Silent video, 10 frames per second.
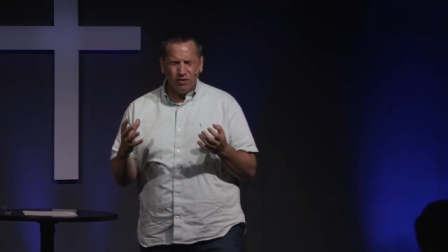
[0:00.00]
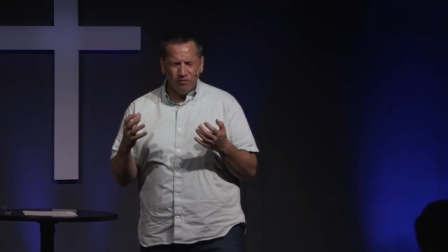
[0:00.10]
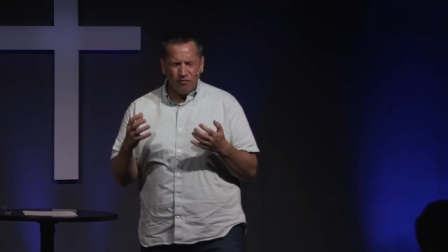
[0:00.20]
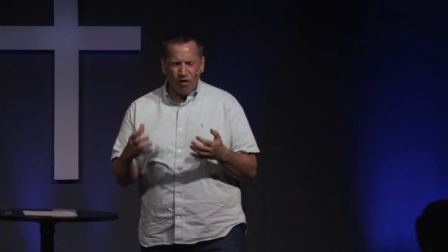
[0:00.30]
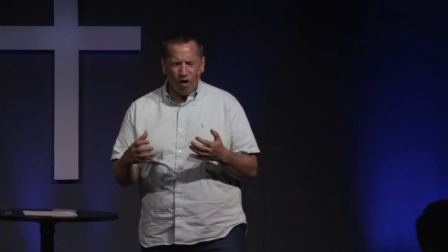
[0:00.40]

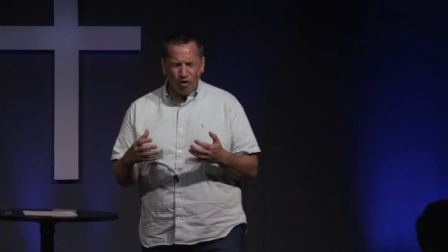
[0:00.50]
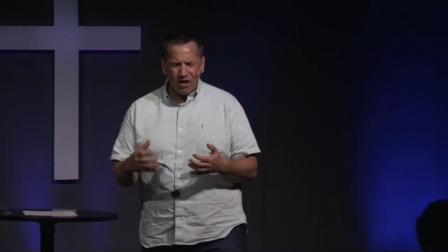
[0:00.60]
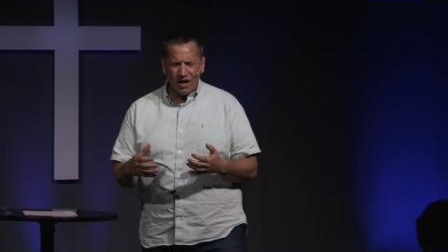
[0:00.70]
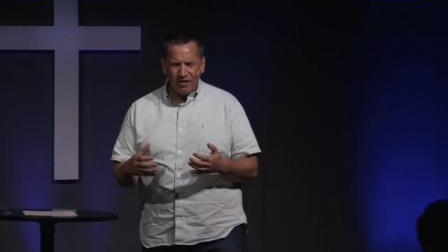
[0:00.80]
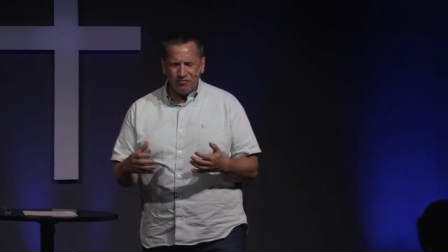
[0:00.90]
for our
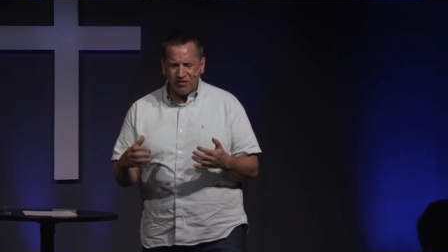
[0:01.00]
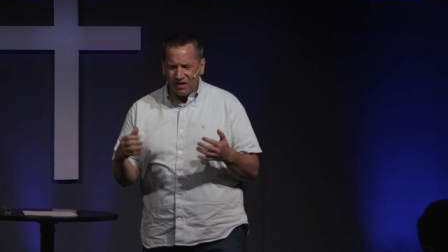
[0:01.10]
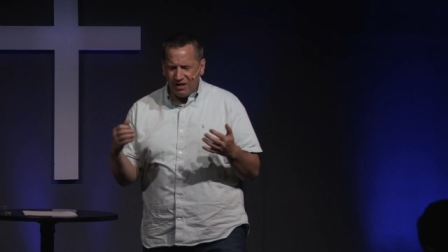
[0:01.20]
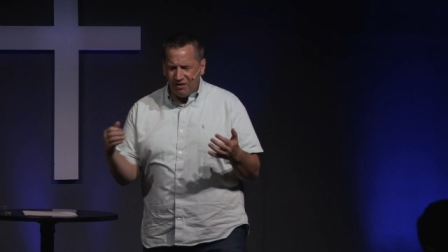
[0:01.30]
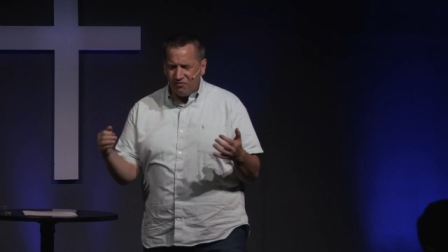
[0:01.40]
lives,
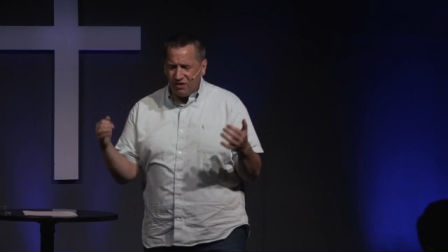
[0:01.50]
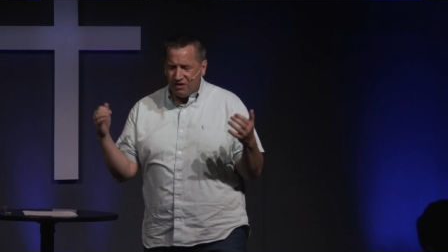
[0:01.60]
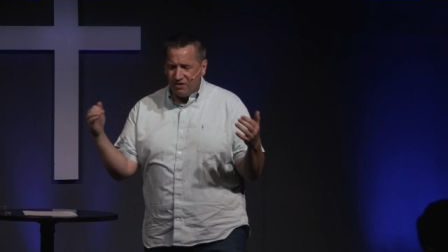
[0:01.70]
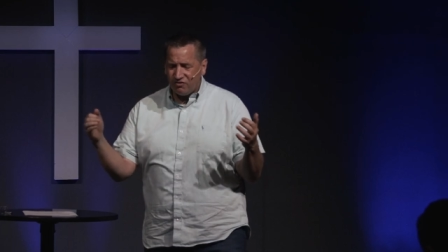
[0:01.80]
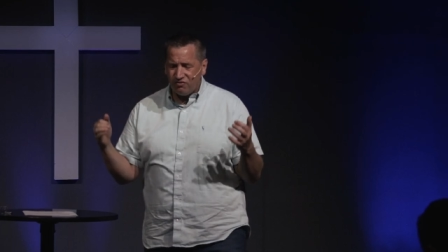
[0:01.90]
even in
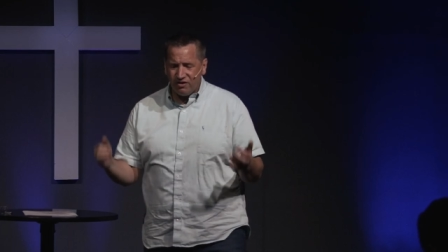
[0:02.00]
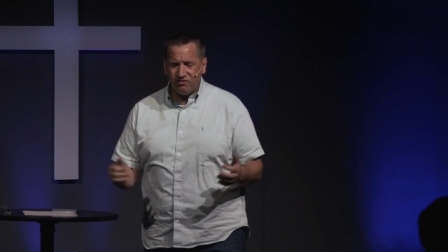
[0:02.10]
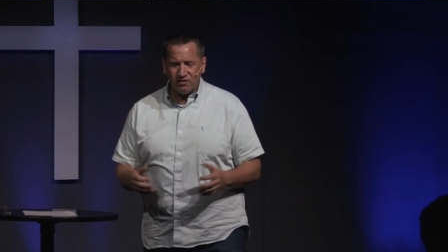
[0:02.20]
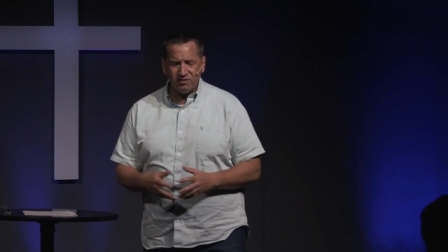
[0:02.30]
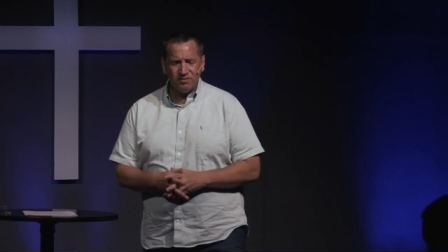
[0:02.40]
this
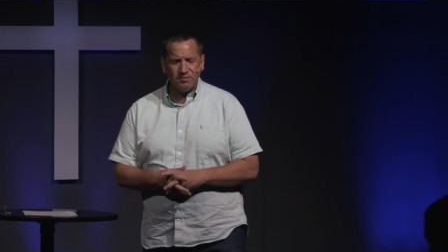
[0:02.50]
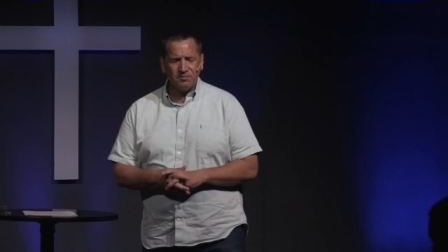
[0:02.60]
season.